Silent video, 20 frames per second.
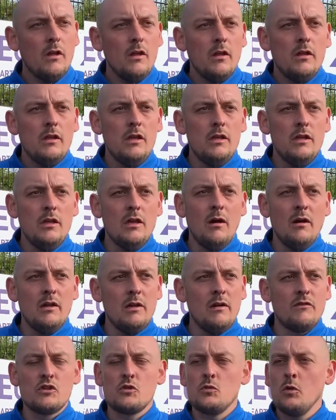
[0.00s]
you
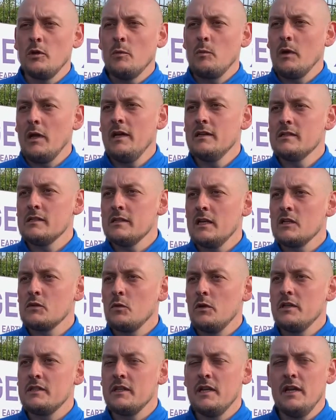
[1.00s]
have a squad of players, and that's
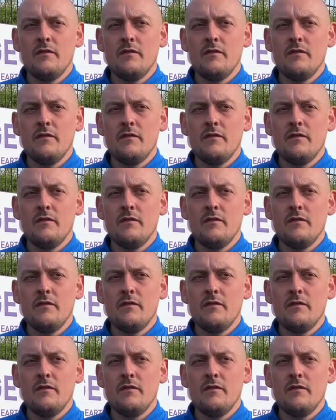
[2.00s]
what it's there